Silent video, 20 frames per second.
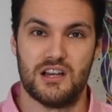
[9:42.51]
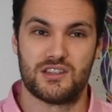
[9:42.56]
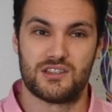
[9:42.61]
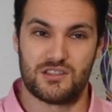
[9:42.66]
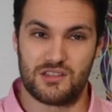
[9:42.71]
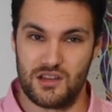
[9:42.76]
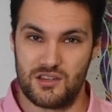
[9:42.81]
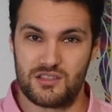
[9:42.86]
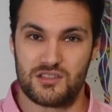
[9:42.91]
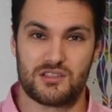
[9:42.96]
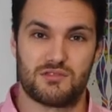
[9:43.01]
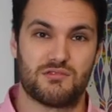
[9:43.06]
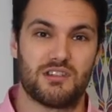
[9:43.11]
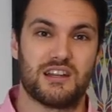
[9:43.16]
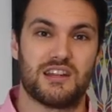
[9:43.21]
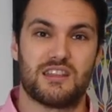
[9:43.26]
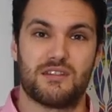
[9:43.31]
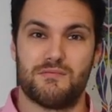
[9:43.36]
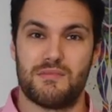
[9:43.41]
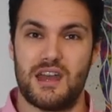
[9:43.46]
So those are the,
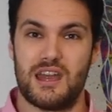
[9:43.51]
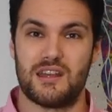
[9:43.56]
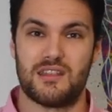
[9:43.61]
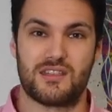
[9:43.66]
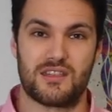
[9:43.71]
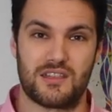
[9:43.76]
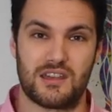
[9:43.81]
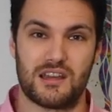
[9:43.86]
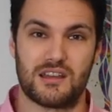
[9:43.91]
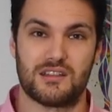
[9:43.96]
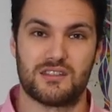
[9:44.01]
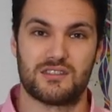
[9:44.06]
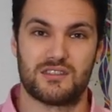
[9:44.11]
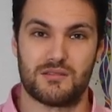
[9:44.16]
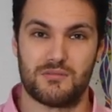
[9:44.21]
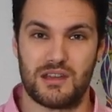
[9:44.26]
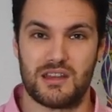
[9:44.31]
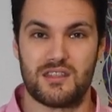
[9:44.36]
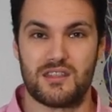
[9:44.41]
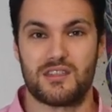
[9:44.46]
really the main things,
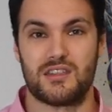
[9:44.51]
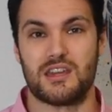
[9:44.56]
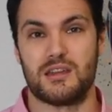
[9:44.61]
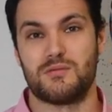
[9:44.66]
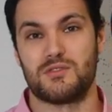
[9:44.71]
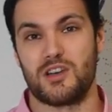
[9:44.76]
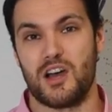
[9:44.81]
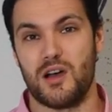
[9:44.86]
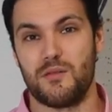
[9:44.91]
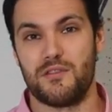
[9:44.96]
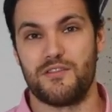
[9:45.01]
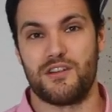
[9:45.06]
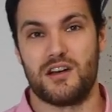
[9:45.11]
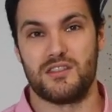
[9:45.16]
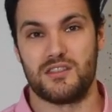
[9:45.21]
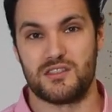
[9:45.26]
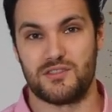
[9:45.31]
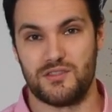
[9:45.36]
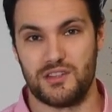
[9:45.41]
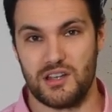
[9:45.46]
the main themes. I hope you
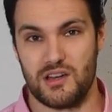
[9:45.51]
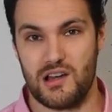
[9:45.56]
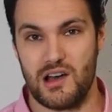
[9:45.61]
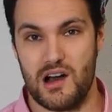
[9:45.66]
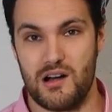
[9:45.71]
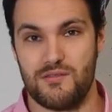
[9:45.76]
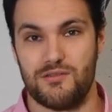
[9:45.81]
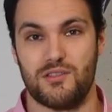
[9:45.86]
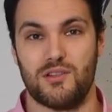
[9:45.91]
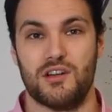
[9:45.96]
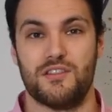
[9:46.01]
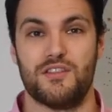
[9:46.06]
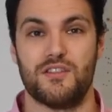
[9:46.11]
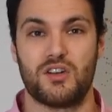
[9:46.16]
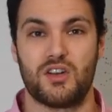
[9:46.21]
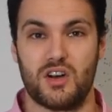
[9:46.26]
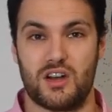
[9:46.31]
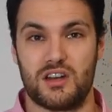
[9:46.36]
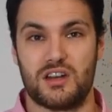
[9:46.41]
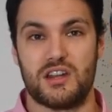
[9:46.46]
found this video helpful. If
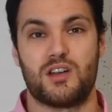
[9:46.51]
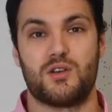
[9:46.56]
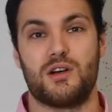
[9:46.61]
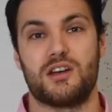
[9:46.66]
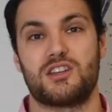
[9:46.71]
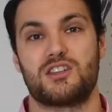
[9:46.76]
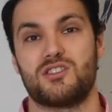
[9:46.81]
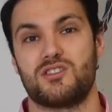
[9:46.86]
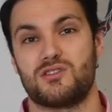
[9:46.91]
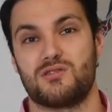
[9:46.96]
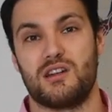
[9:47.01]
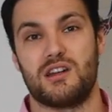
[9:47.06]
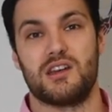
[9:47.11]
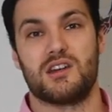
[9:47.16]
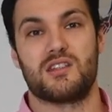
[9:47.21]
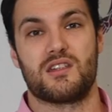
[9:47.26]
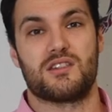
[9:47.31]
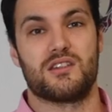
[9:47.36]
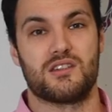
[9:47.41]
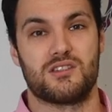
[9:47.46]
you've got any questions or
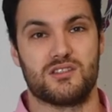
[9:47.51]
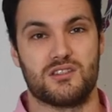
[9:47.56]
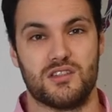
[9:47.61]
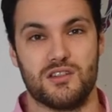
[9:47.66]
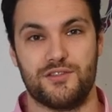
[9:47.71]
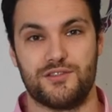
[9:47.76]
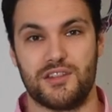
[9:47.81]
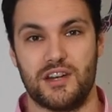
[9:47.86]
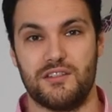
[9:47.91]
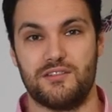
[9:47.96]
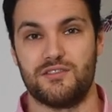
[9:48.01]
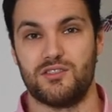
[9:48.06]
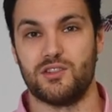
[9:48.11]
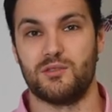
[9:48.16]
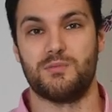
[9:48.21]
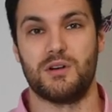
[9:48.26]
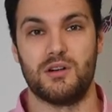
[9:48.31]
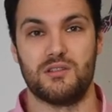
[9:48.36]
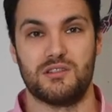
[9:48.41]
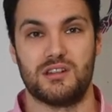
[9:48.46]
any other things that you've done for
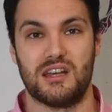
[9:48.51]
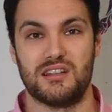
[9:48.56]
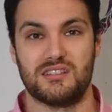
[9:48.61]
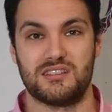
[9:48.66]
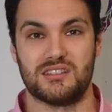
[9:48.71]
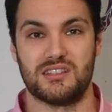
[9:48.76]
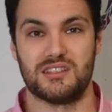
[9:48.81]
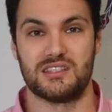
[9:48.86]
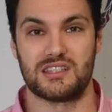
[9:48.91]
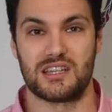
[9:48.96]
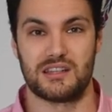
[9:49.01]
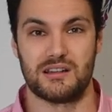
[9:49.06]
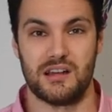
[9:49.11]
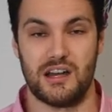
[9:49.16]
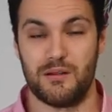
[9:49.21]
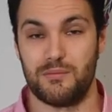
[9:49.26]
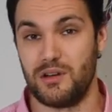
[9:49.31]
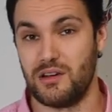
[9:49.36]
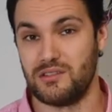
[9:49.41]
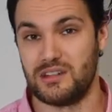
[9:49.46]
your bone density,
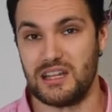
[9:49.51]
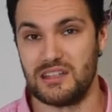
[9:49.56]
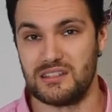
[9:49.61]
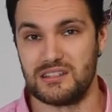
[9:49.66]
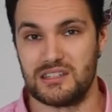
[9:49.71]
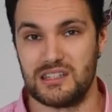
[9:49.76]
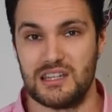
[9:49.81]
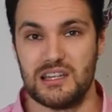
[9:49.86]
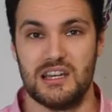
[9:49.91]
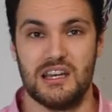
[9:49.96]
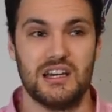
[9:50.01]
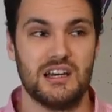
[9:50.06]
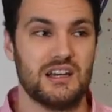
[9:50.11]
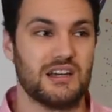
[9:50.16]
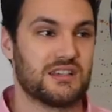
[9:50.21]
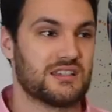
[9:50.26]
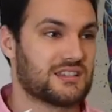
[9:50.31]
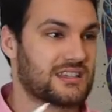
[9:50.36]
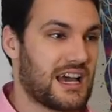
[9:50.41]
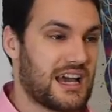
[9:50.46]
uh, bone density
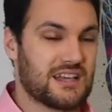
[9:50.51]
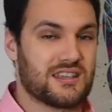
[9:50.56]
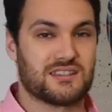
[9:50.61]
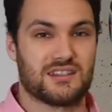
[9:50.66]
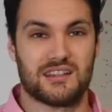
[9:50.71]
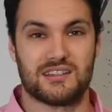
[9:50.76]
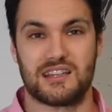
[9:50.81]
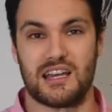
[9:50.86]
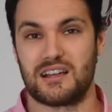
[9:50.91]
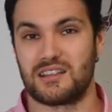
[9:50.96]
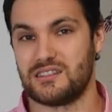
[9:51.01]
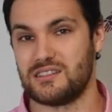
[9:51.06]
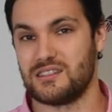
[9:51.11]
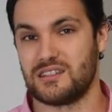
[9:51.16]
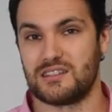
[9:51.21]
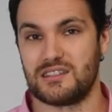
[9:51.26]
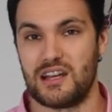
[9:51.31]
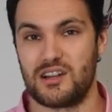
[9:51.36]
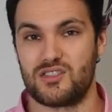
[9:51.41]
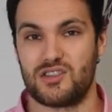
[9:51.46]
scans like DEXAs,
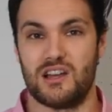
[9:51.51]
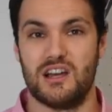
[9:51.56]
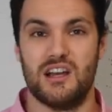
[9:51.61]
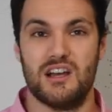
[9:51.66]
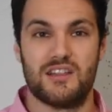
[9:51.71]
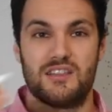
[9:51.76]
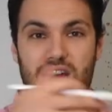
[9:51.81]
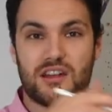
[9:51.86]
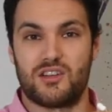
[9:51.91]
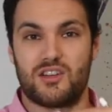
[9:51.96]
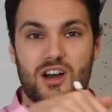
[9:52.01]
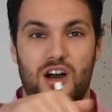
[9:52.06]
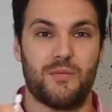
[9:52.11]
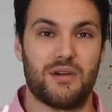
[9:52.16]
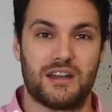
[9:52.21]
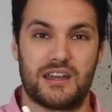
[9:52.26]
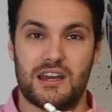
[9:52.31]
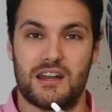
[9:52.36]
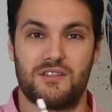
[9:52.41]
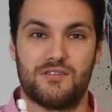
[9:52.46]
etc., then
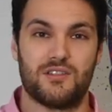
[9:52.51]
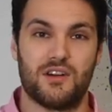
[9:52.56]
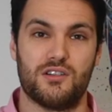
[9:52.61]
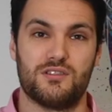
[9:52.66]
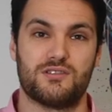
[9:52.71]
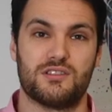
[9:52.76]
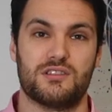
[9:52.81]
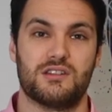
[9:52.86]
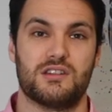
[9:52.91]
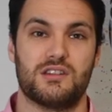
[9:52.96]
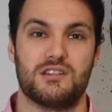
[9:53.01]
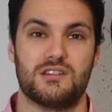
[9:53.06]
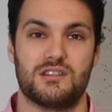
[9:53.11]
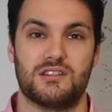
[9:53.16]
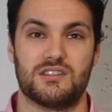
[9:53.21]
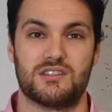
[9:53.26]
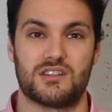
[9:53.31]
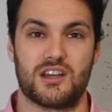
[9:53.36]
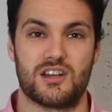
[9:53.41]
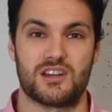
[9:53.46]
comment, get involved in the, in the
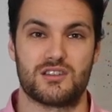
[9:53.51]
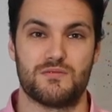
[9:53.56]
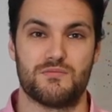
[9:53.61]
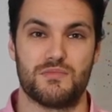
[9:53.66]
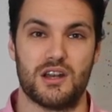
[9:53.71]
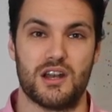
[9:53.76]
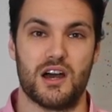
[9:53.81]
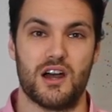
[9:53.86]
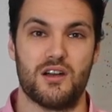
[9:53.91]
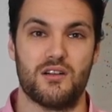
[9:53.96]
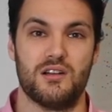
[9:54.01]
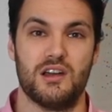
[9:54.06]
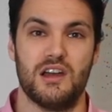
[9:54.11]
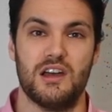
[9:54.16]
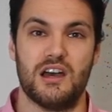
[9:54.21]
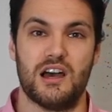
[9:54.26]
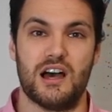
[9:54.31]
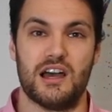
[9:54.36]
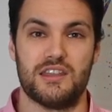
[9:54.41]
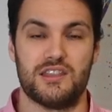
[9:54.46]
discussion below
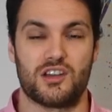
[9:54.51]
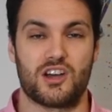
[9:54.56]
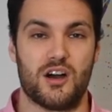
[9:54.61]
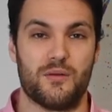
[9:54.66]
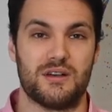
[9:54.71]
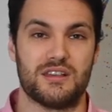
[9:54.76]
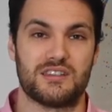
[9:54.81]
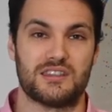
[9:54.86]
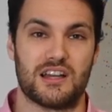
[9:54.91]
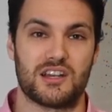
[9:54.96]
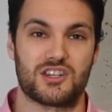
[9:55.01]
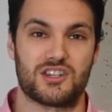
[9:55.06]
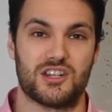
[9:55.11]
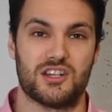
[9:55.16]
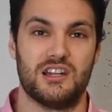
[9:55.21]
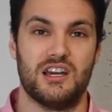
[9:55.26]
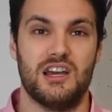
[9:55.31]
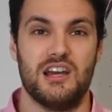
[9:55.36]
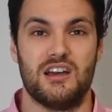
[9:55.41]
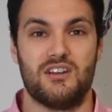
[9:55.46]
uh, in the comment
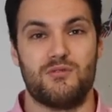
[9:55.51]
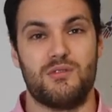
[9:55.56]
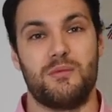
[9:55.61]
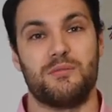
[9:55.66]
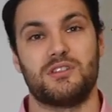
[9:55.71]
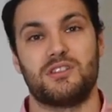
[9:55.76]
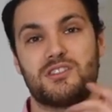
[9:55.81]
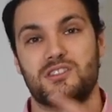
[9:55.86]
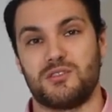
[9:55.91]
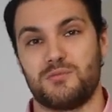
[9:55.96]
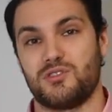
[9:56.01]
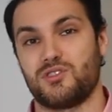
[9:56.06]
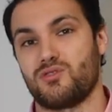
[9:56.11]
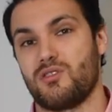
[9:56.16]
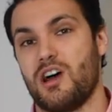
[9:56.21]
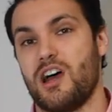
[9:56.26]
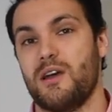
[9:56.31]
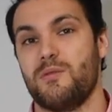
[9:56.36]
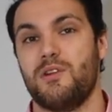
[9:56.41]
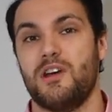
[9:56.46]
section. Remember to
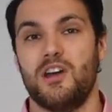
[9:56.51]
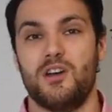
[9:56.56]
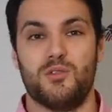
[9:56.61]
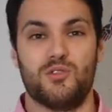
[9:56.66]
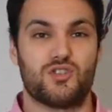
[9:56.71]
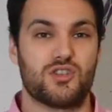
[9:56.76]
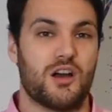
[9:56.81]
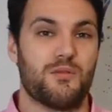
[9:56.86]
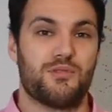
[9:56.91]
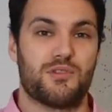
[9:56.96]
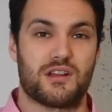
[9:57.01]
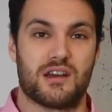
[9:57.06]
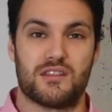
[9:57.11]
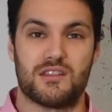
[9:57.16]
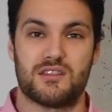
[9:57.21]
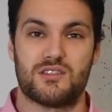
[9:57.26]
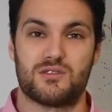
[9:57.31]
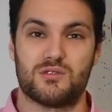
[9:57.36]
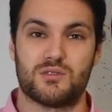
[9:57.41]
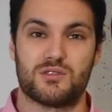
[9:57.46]
subscribe. We try and put
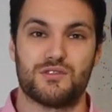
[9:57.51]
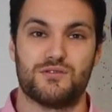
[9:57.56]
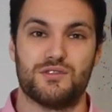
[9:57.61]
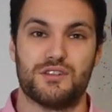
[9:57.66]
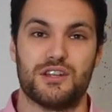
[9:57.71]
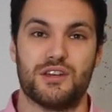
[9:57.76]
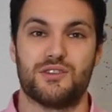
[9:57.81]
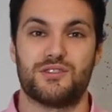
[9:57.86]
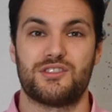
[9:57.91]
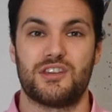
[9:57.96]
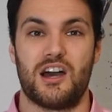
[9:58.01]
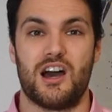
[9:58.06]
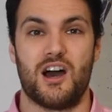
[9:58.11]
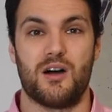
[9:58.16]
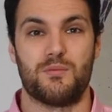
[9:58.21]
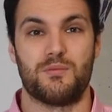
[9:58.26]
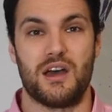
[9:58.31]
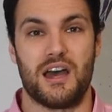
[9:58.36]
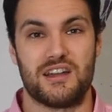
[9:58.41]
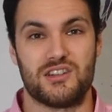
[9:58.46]
out these sorts of videos to
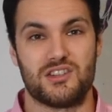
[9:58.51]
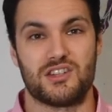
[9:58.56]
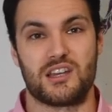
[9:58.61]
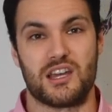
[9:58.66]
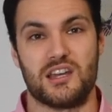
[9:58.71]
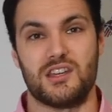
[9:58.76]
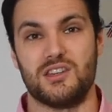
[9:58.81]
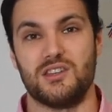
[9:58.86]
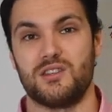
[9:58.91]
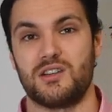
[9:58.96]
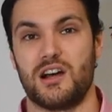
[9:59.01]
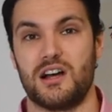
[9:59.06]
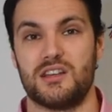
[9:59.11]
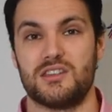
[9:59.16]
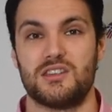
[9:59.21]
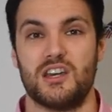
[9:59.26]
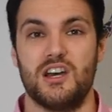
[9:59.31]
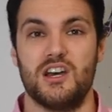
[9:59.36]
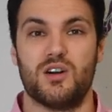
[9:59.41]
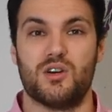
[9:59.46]
help educate you
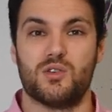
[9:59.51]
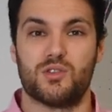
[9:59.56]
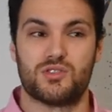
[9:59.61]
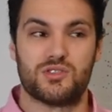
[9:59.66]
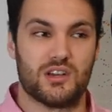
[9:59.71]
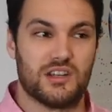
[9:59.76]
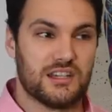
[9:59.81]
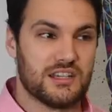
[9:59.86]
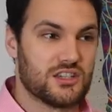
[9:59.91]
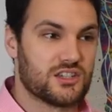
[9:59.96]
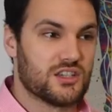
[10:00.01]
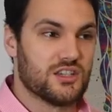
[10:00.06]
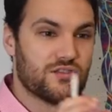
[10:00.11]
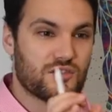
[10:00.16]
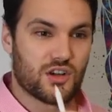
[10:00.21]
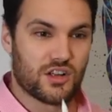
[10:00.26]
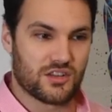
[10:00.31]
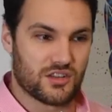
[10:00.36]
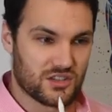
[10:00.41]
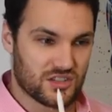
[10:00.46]
guys, or at least
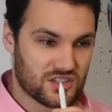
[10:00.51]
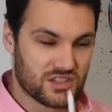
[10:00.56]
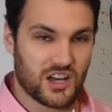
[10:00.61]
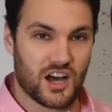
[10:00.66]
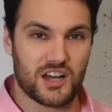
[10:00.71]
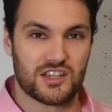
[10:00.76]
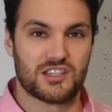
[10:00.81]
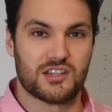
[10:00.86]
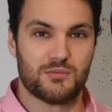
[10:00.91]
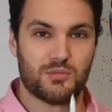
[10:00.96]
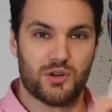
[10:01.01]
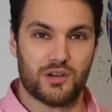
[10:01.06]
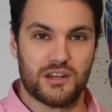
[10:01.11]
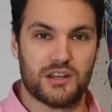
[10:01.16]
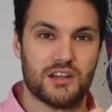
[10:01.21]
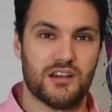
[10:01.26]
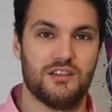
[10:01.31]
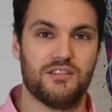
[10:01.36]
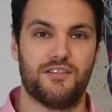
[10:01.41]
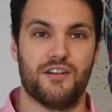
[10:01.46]
you've got the starting
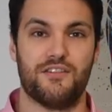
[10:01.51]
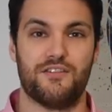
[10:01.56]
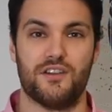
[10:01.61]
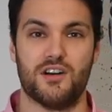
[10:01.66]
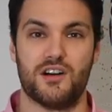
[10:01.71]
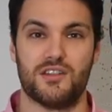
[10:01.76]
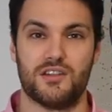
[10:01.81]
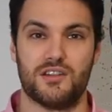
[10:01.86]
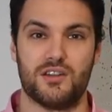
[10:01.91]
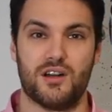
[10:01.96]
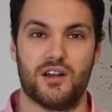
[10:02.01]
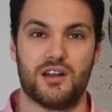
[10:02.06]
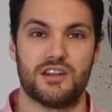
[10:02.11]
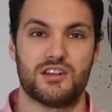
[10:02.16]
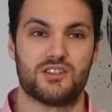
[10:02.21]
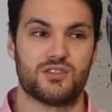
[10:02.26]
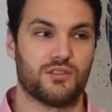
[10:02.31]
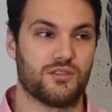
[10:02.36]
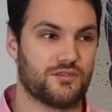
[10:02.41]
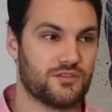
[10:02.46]
point for further
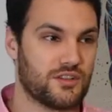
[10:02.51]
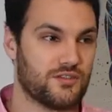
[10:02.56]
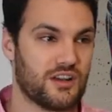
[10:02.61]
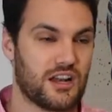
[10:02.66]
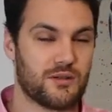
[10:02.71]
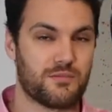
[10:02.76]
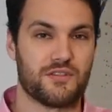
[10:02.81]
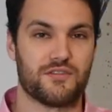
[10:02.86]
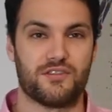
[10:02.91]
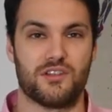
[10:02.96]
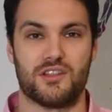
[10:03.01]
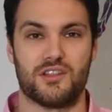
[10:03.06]
knowledge or developing